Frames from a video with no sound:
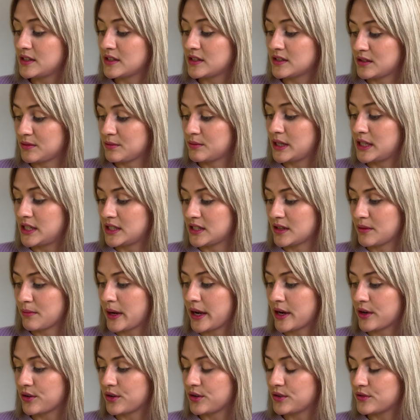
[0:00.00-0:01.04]
is amazing
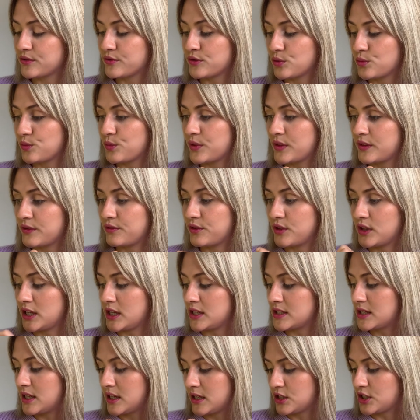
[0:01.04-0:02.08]
macros for
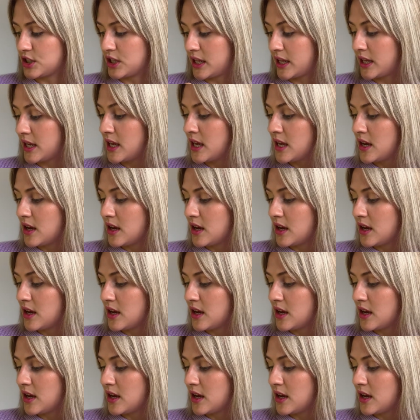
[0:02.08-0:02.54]
this actually.